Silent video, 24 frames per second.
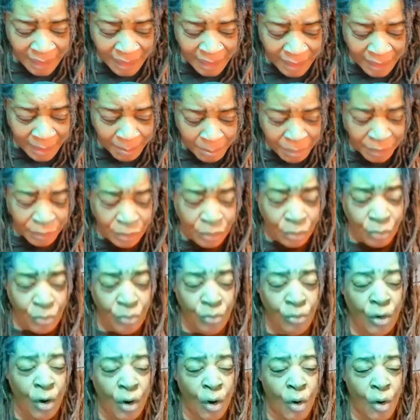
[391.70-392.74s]
But you
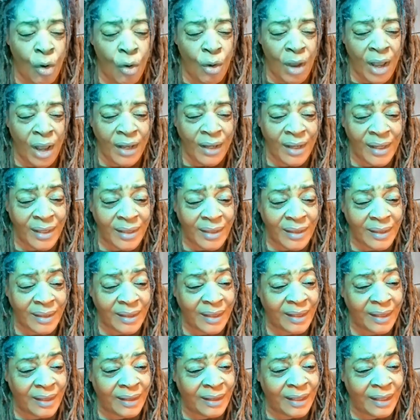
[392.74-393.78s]
go and this is
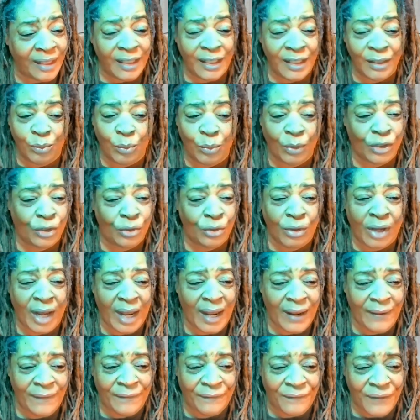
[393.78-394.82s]
the this is what you
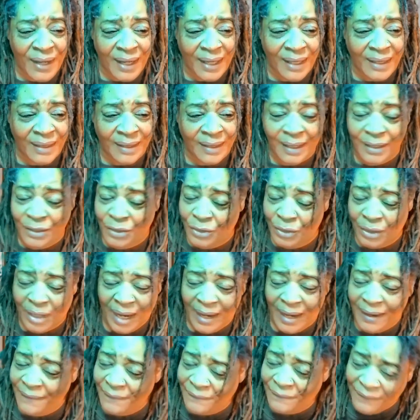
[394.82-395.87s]
can't fix because you
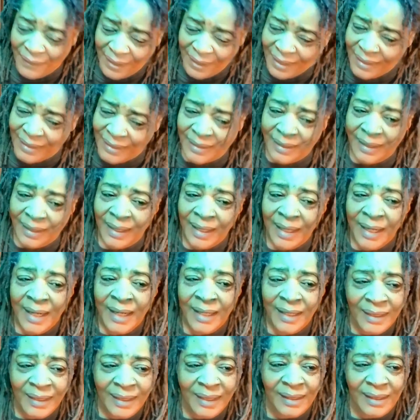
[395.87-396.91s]
can't face
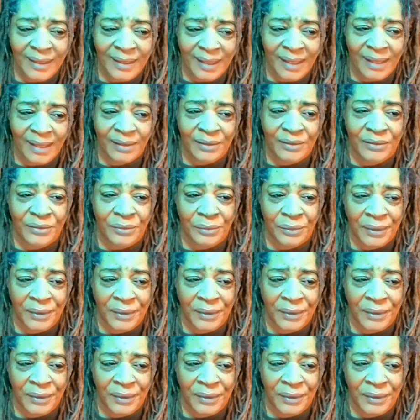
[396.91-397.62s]
this history.